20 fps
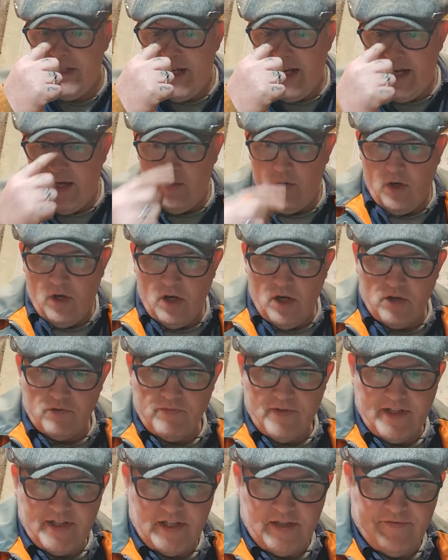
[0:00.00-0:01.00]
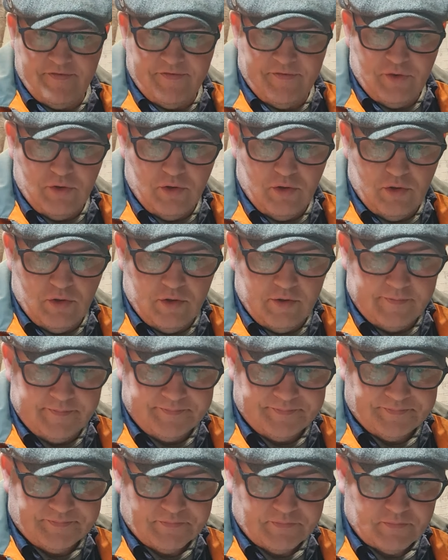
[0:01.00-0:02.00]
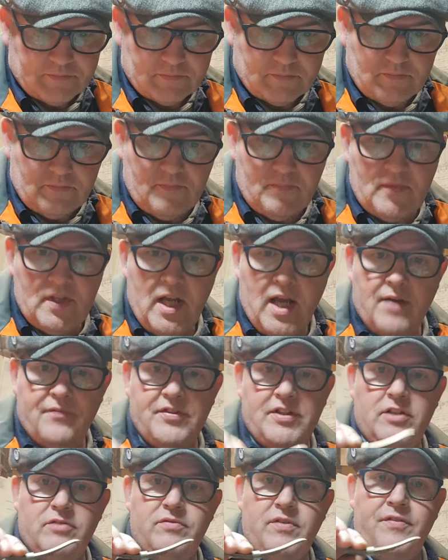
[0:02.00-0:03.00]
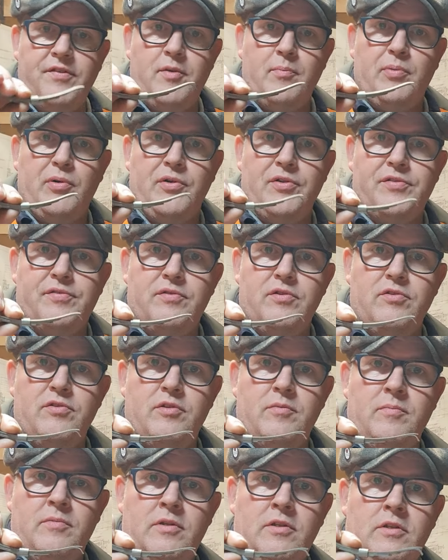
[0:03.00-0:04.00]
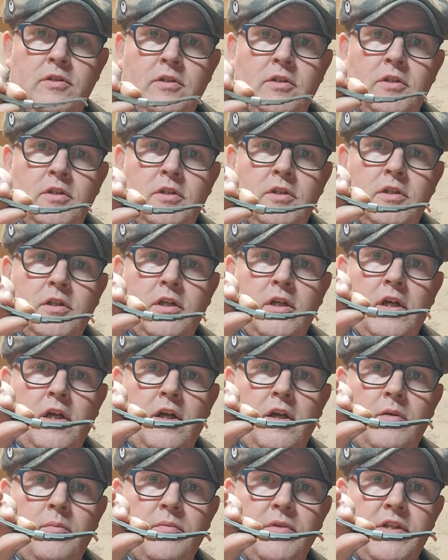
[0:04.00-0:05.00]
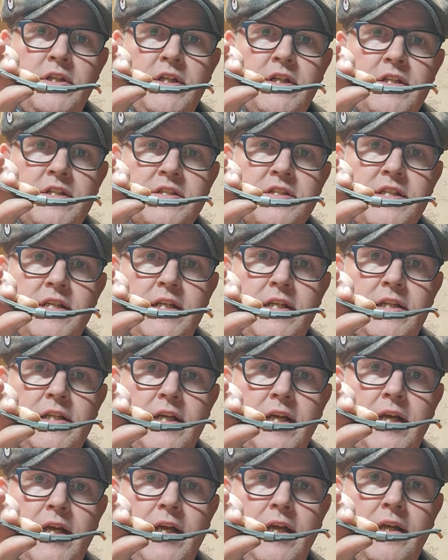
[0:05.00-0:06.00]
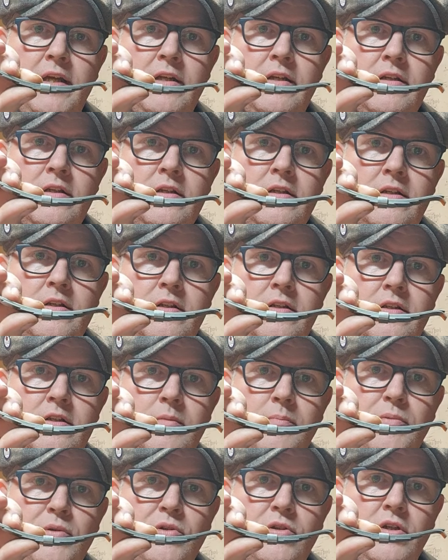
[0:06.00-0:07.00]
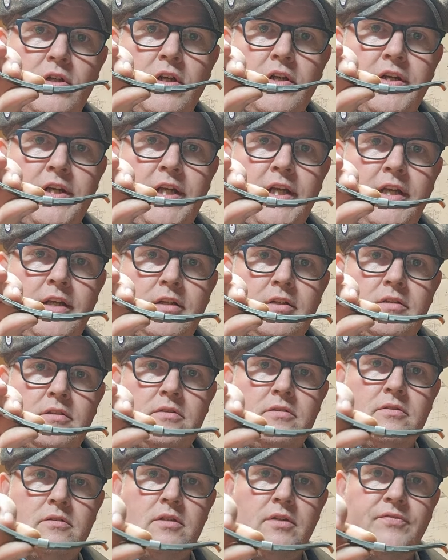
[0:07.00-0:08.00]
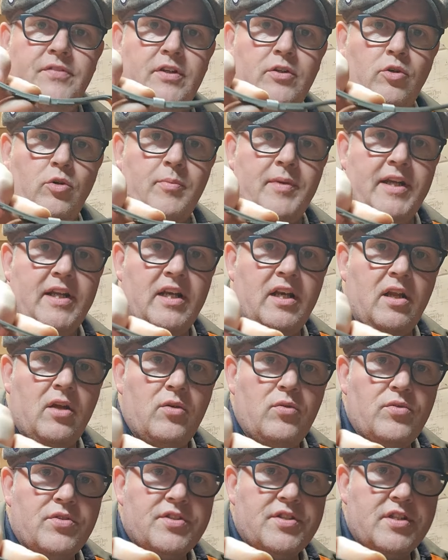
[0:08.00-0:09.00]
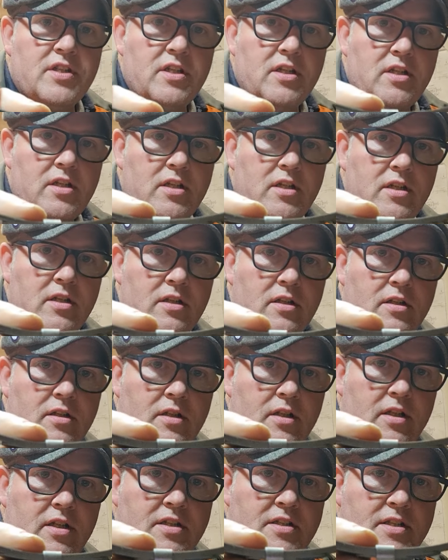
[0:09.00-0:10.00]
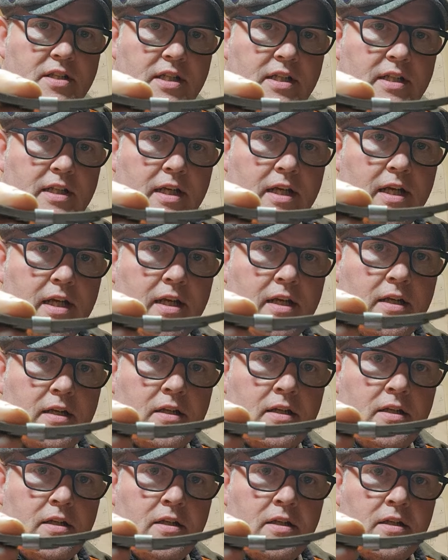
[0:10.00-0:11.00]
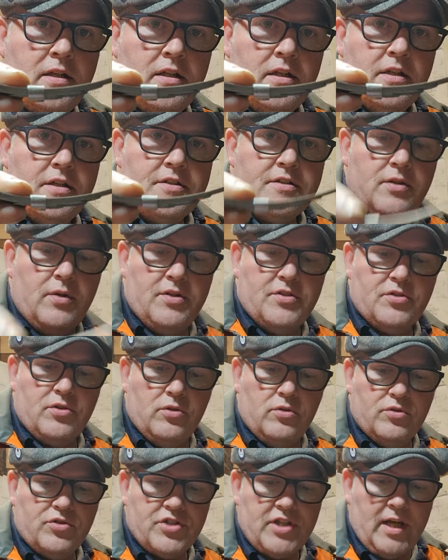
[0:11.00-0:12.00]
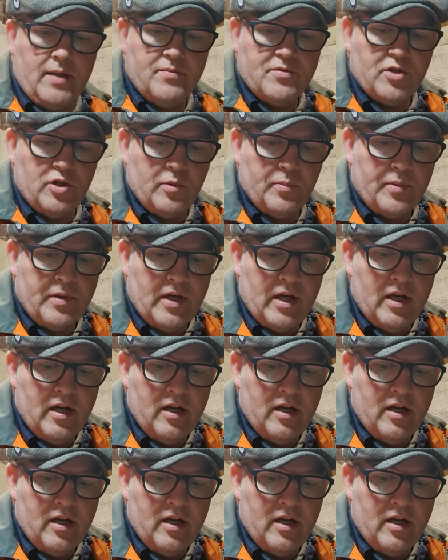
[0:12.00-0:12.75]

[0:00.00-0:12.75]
now are ready for having the rivet put through them. You can see there the buckle on it. If I go a bit closer, you can see there. So it's all shaped up.